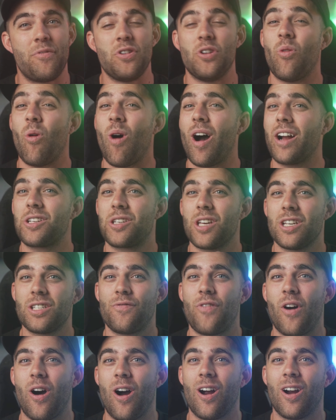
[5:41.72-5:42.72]
if you watched this
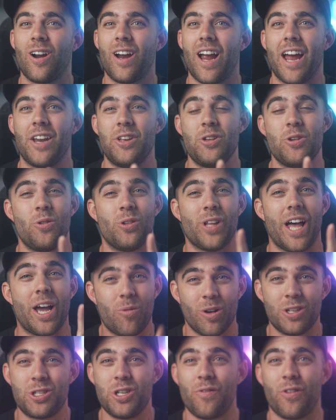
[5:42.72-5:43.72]
far and you
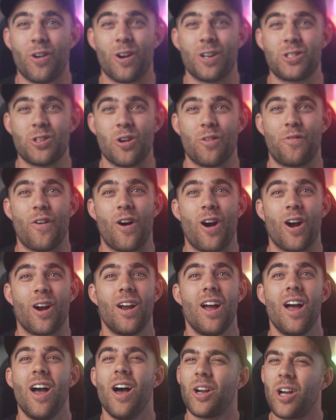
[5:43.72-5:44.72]
like what you've heard so far,